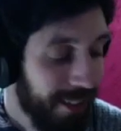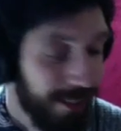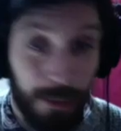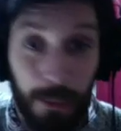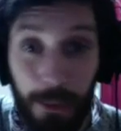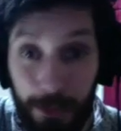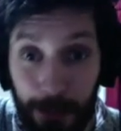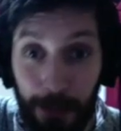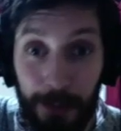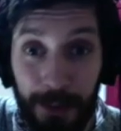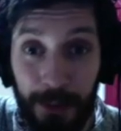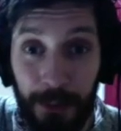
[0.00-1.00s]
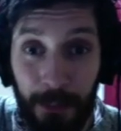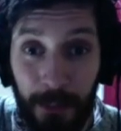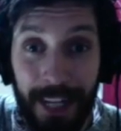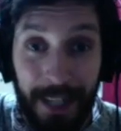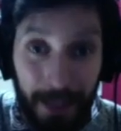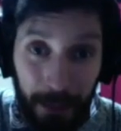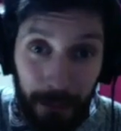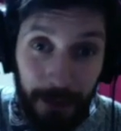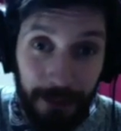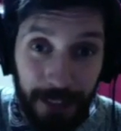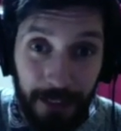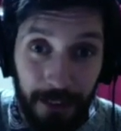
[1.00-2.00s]
So I'll show you a cool way in
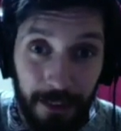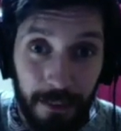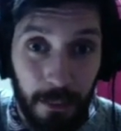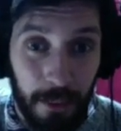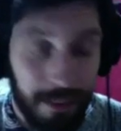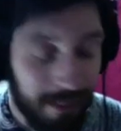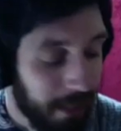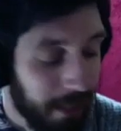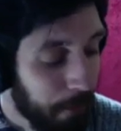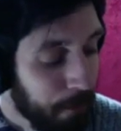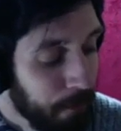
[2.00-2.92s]
which you can use them in a wee sec.